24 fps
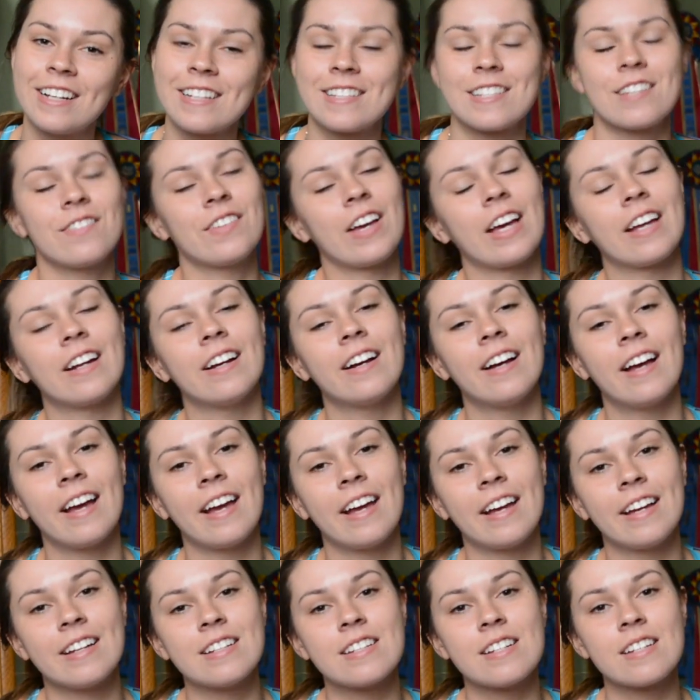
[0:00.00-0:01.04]
it's Savannah,
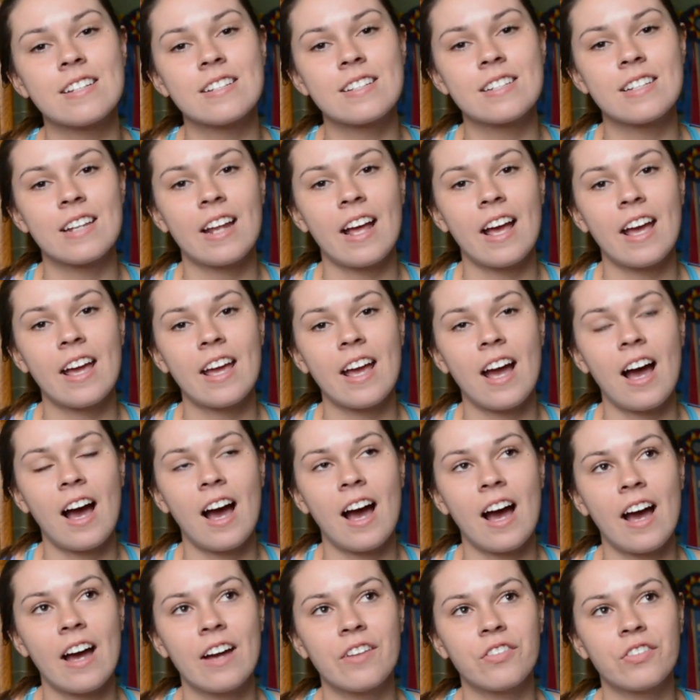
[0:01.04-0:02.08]
and today
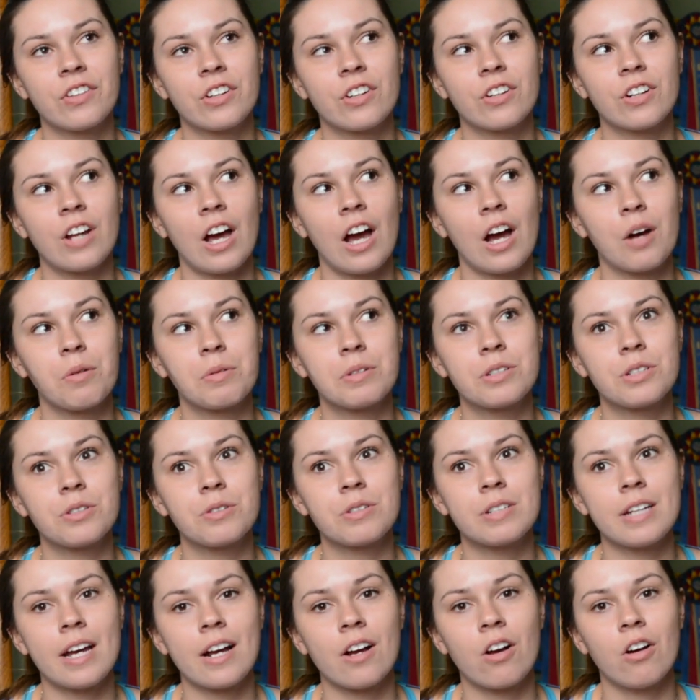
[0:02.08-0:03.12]
I figured I would do
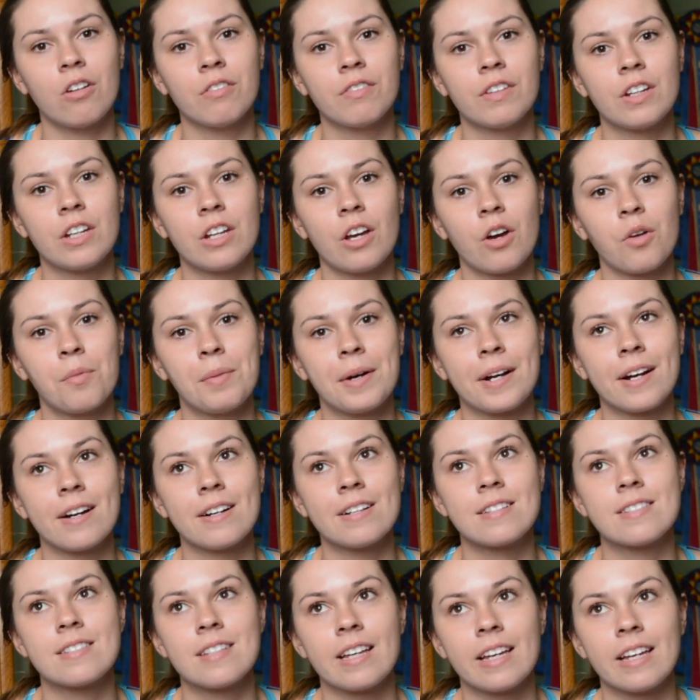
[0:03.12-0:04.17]
a tack haul video
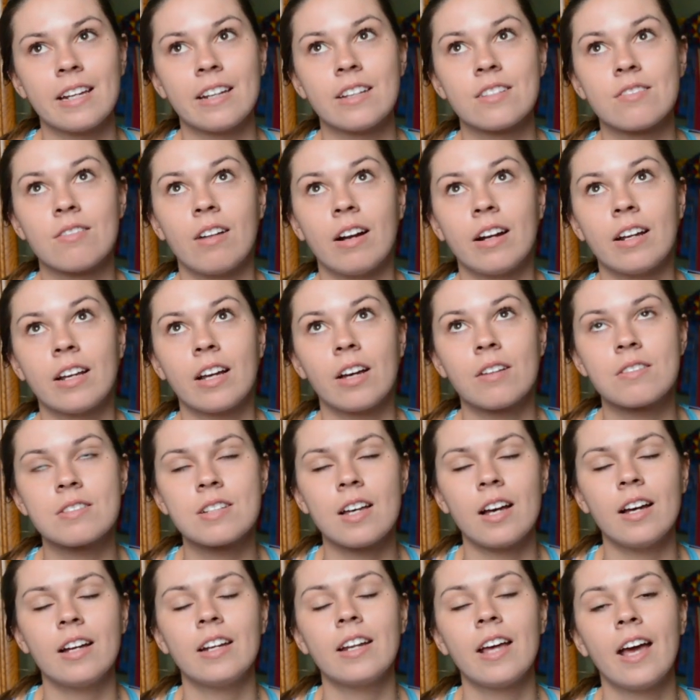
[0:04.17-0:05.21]
because it is raining
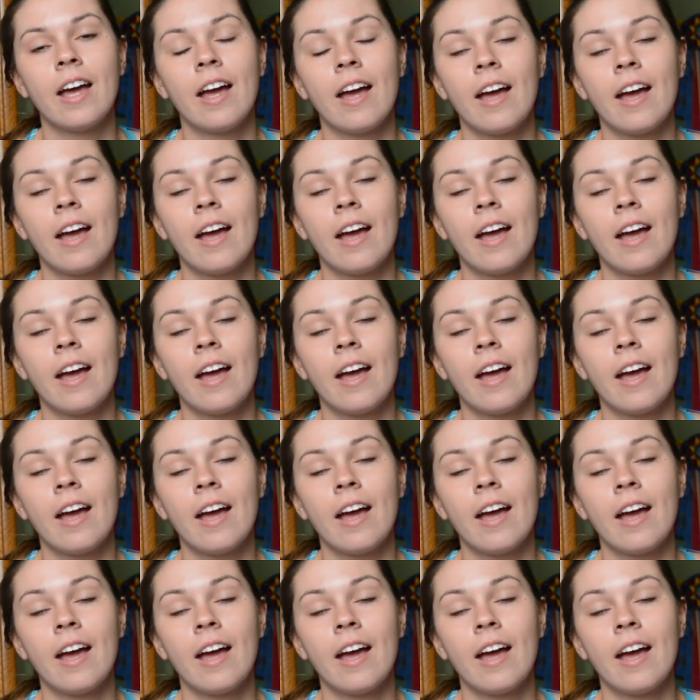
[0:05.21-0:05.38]
outside